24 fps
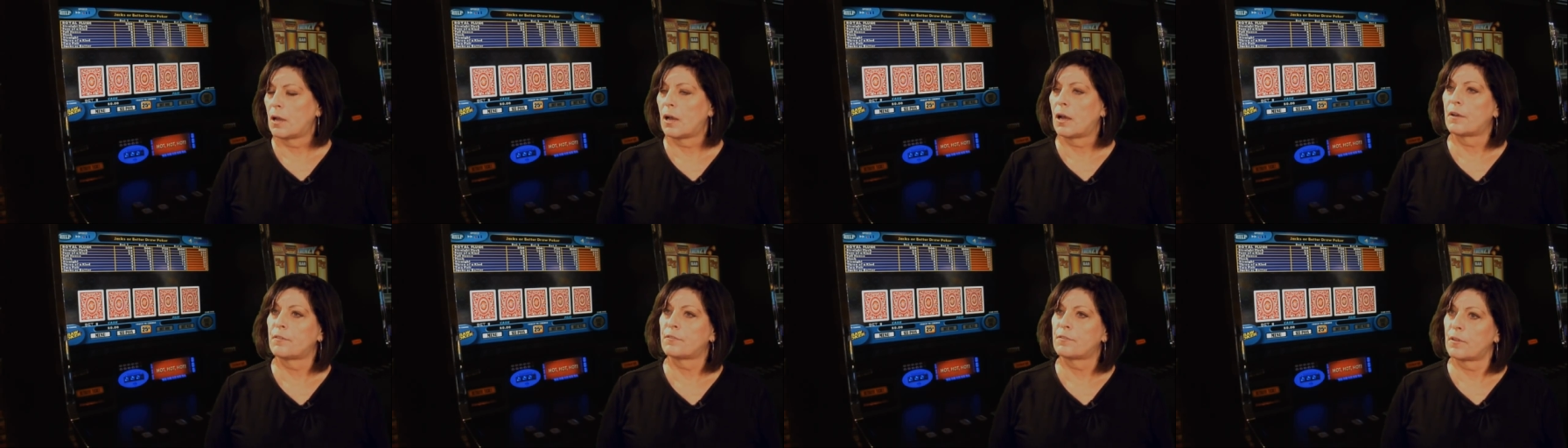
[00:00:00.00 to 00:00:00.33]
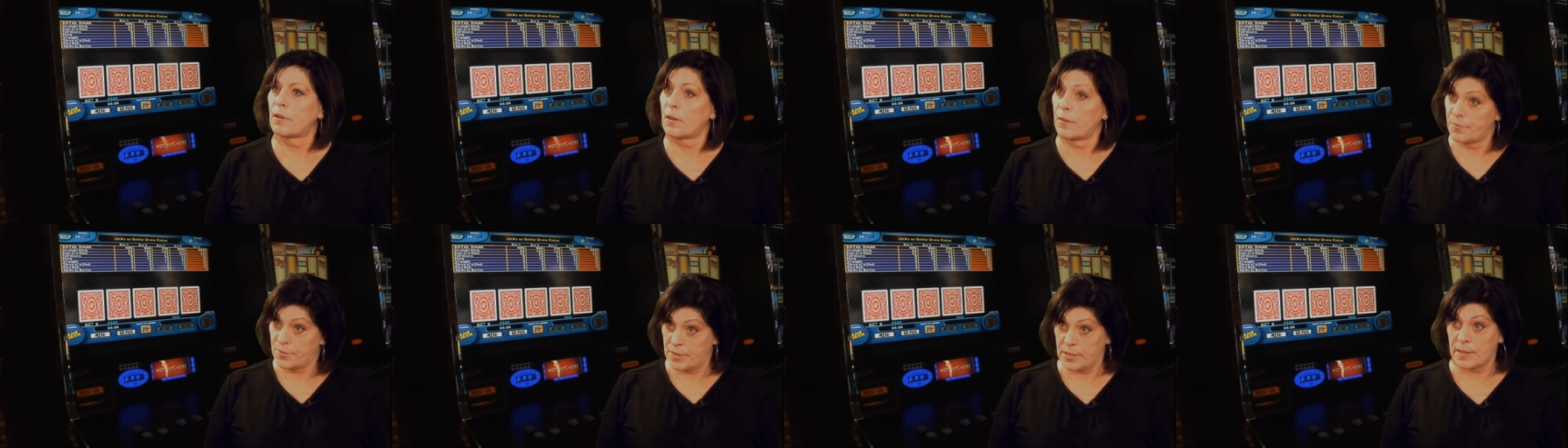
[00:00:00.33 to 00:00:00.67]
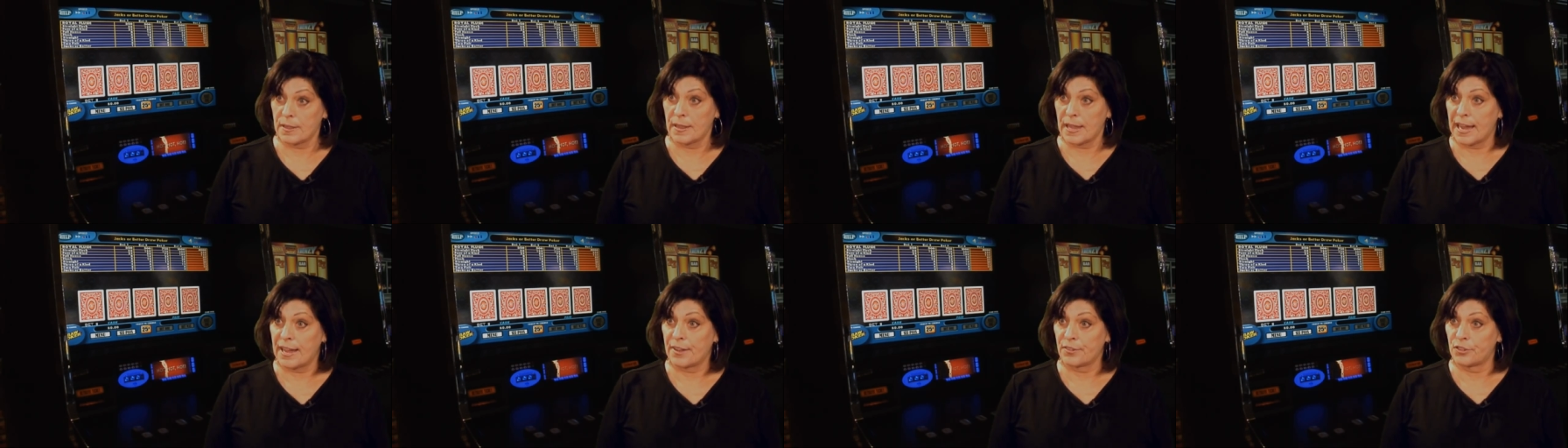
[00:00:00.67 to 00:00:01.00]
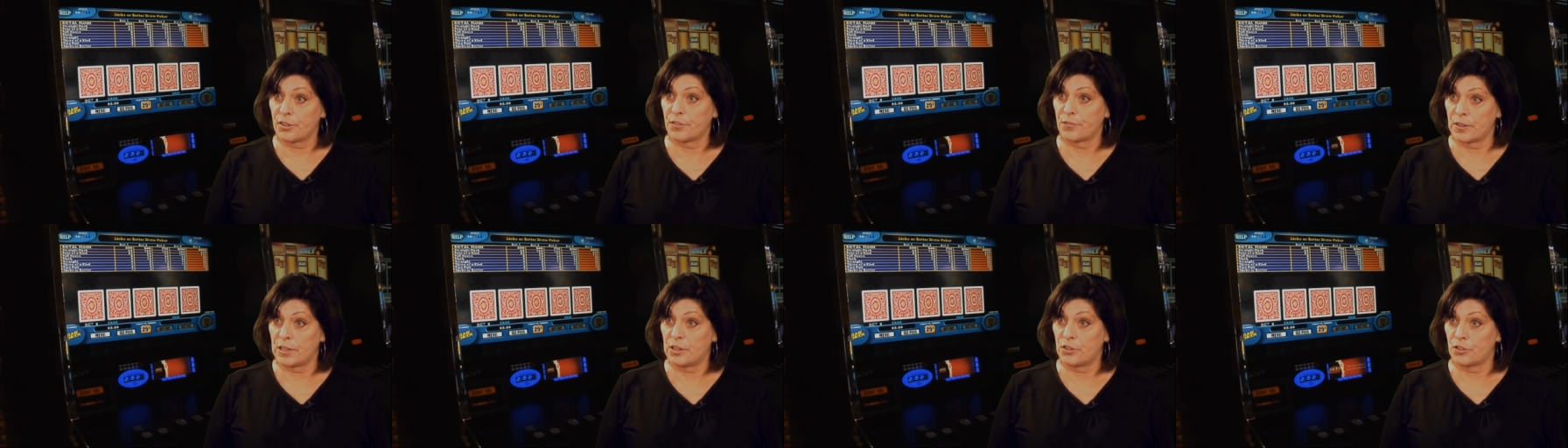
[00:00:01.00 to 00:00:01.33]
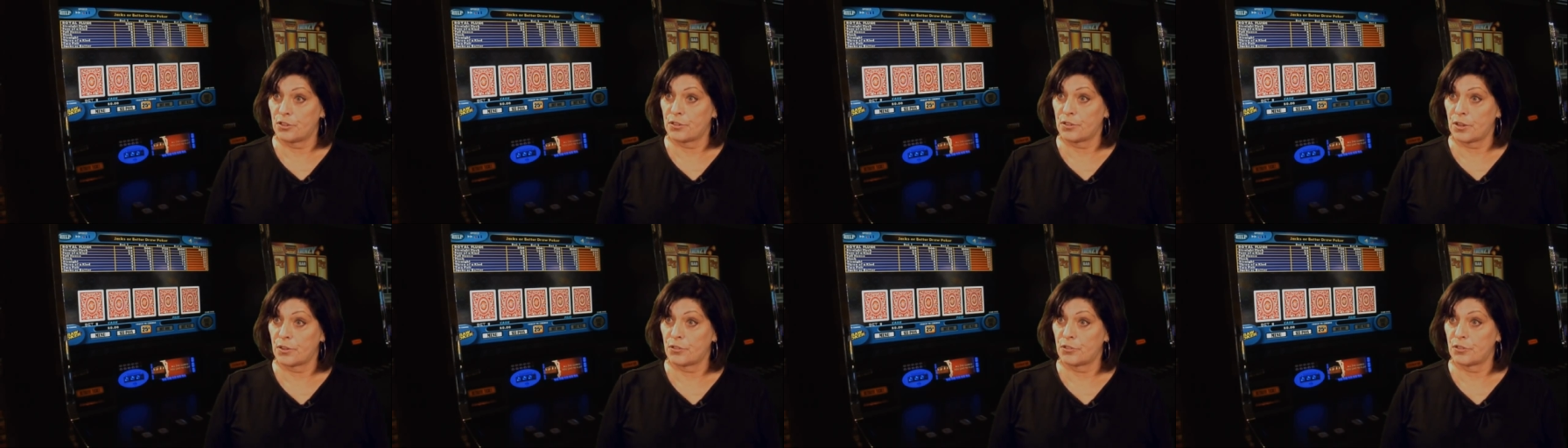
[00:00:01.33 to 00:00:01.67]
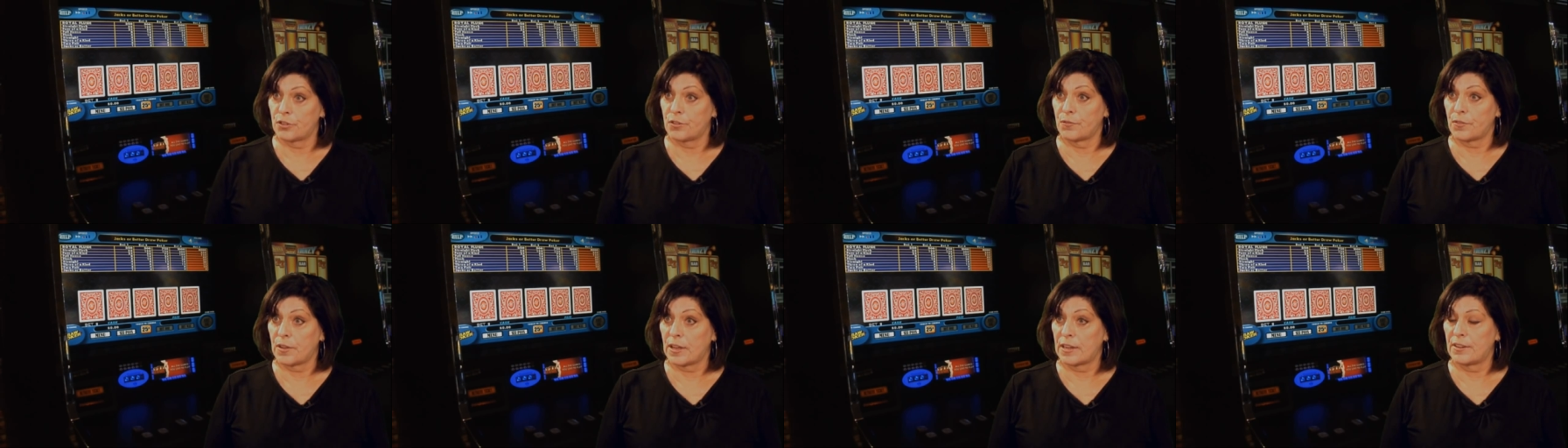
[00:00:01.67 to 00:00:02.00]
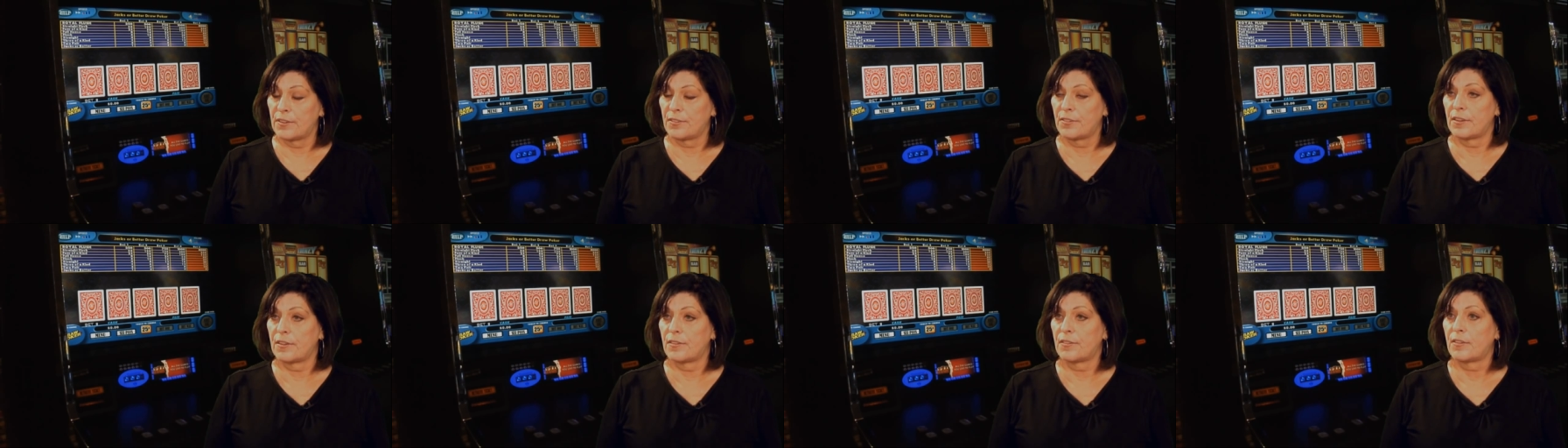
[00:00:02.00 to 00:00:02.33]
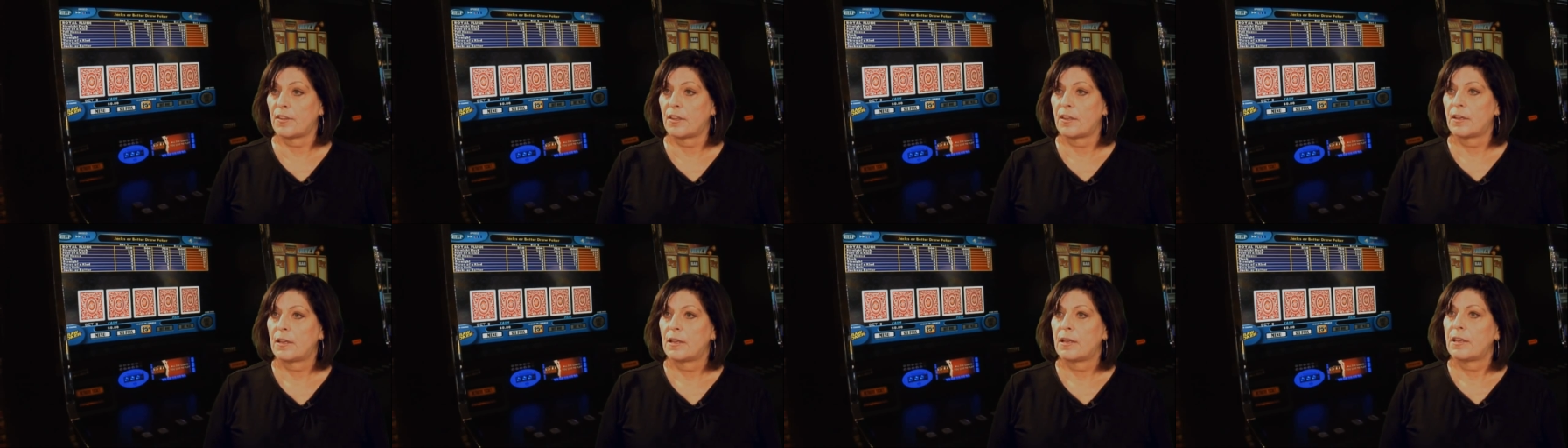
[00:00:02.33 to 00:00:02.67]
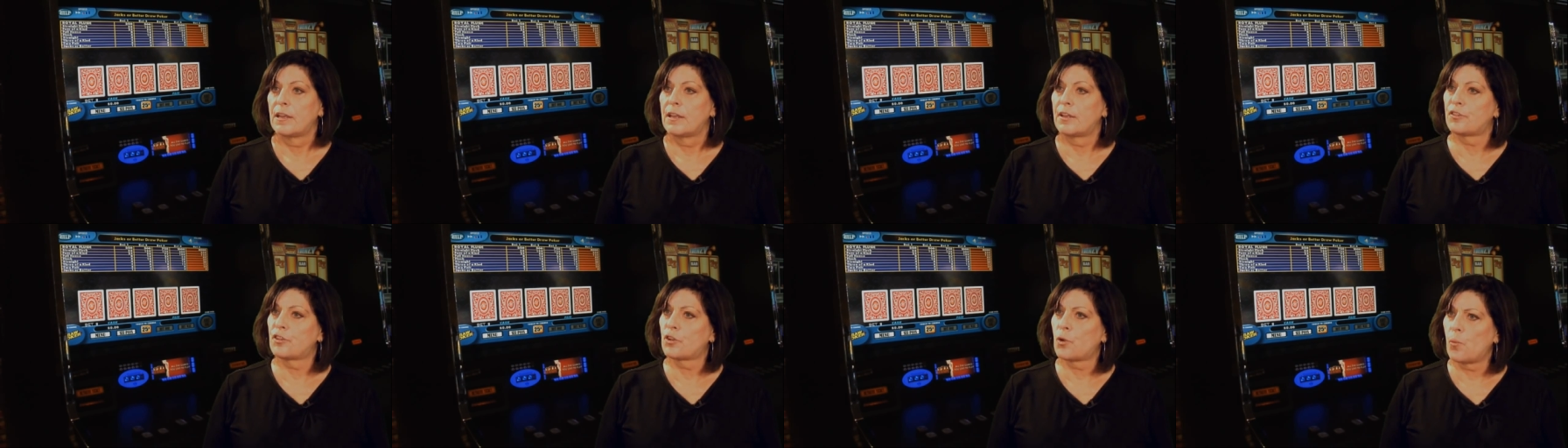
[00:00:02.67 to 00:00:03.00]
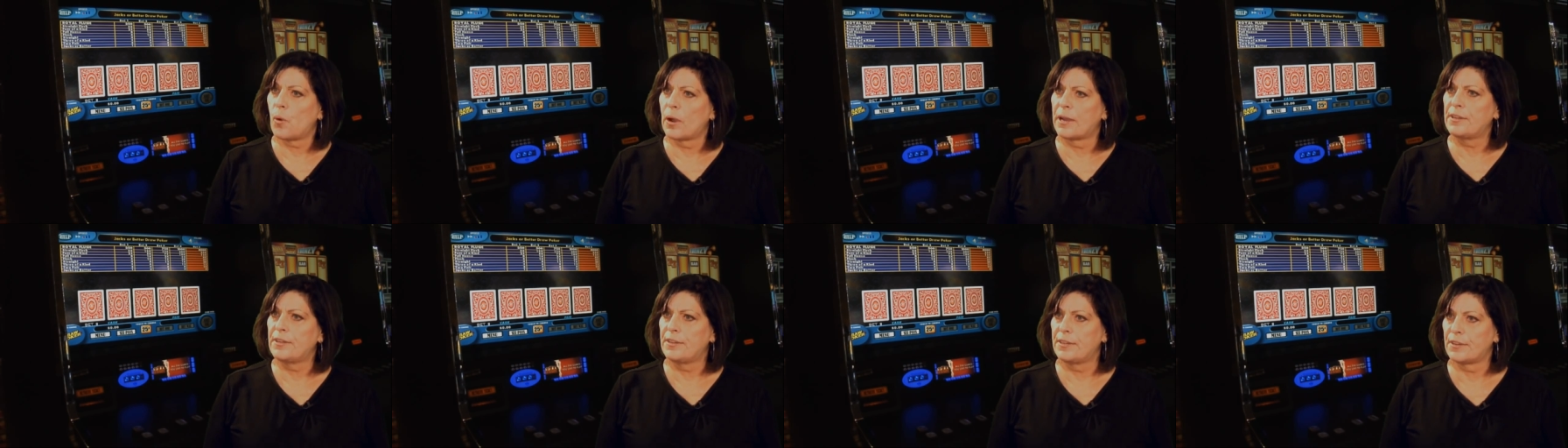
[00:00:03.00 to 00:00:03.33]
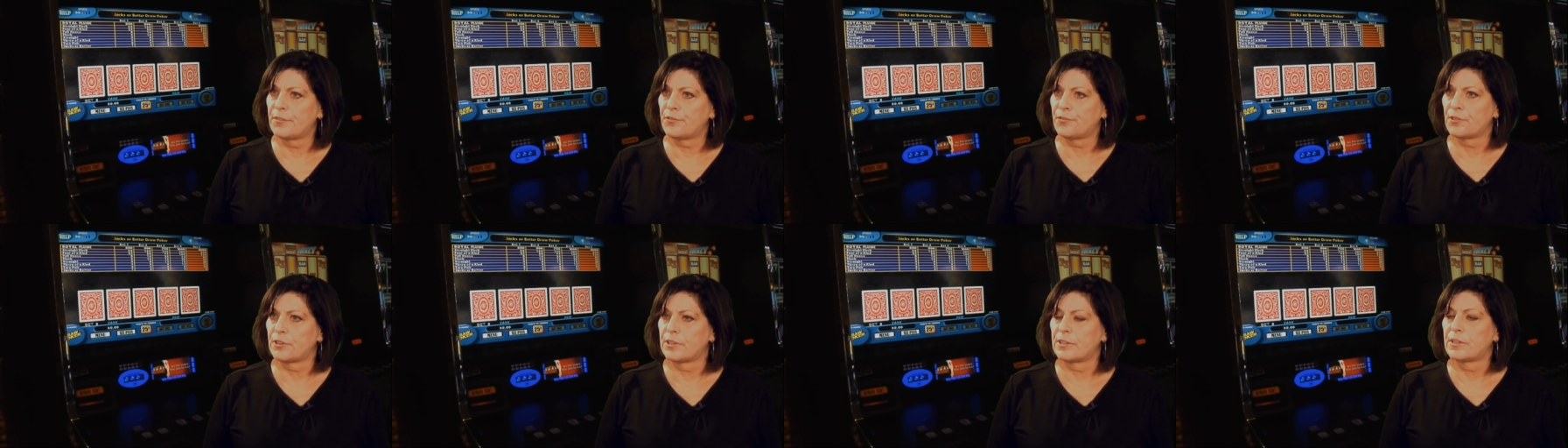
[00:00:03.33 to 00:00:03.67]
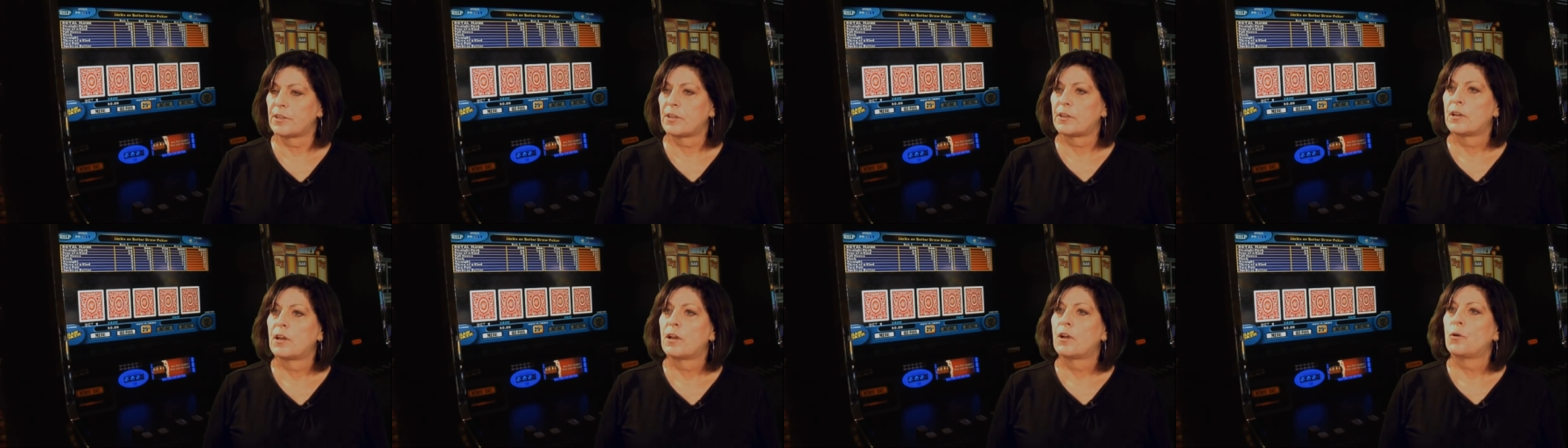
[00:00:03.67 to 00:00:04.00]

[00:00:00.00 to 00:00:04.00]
of, of the glass of each of those devices, it's quite different.